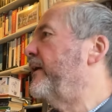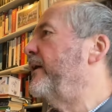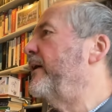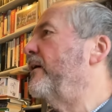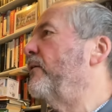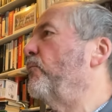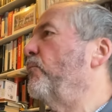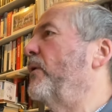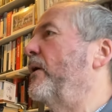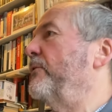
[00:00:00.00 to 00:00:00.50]

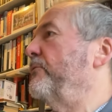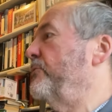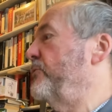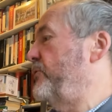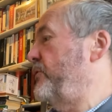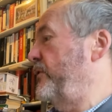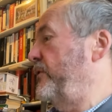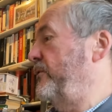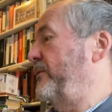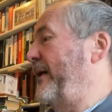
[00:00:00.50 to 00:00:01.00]
It won't
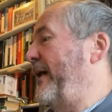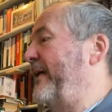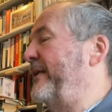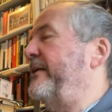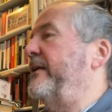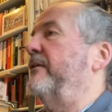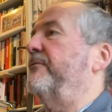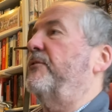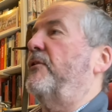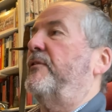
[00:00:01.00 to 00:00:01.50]
do
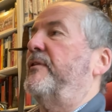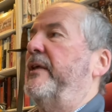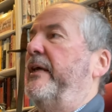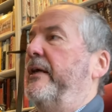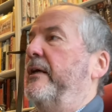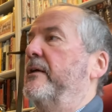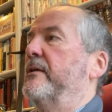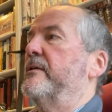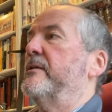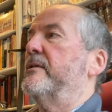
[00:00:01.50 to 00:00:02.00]
any of the
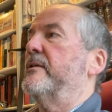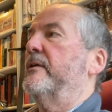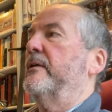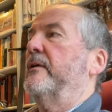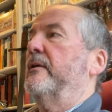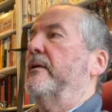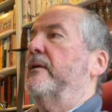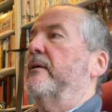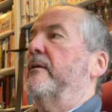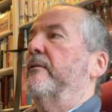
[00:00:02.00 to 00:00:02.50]
things
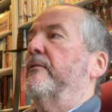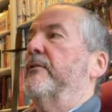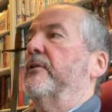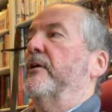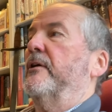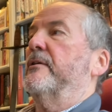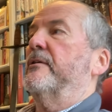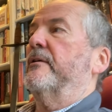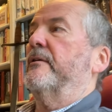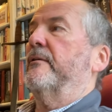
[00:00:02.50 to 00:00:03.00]

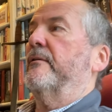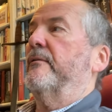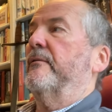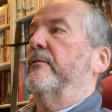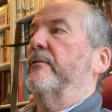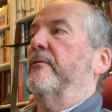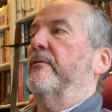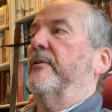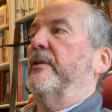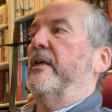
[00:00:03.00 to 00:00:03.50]
that
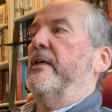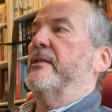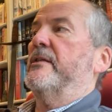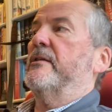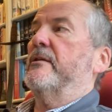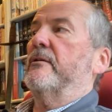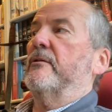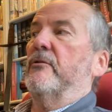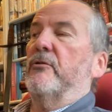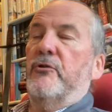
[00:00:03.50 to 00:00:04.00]

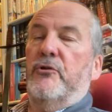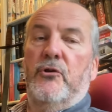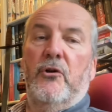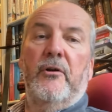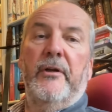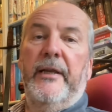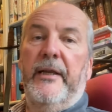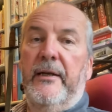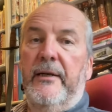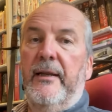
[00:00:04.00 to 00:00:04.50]
this
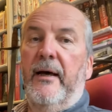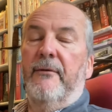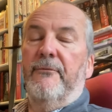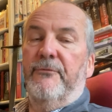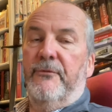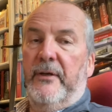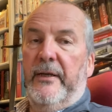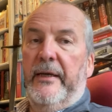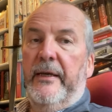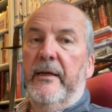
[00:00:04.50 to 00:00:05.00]
jolly
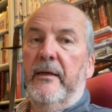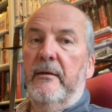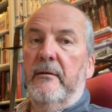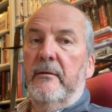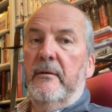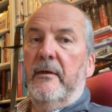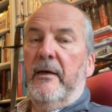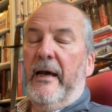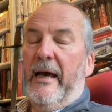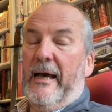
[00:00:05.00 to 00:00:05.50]
lovely
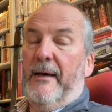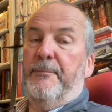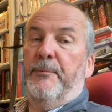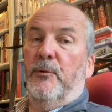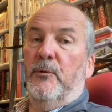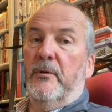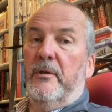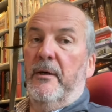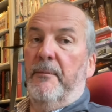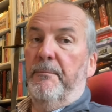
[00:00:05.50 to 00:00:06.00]

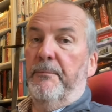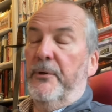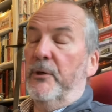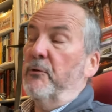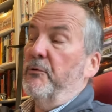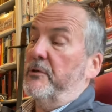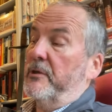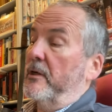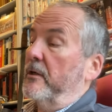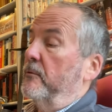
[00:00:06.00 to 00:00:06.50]
Apple
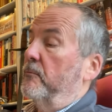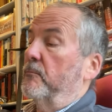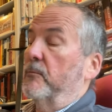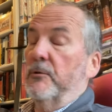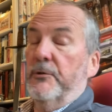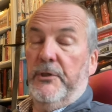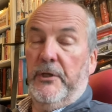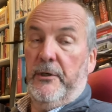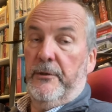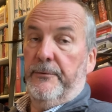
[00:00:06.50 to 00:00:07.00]
computer
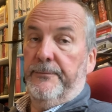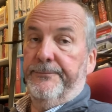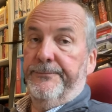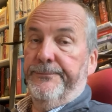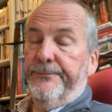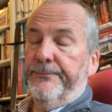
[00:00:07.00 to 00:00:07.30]
will do.